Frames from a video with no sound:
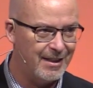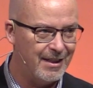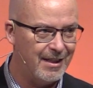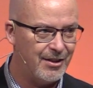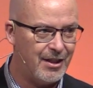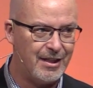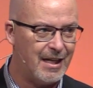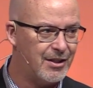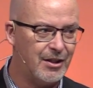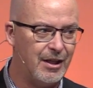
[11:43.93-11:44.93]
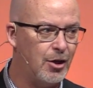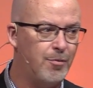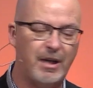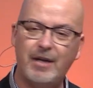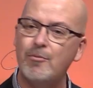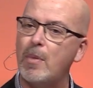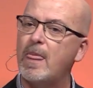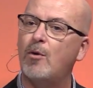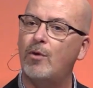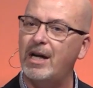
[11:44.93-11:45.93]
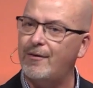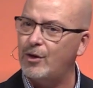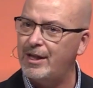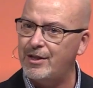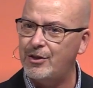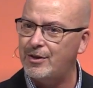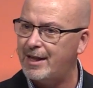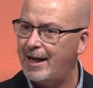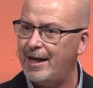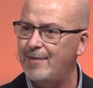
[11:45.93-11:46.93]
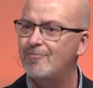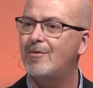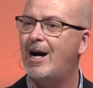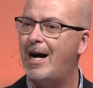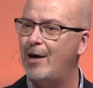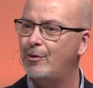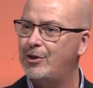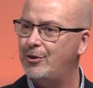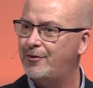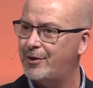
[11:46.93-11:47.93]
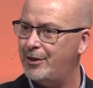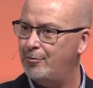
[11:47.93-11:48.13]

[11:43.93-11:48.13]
She says to Naomi, whatever it is you say, I will do for you.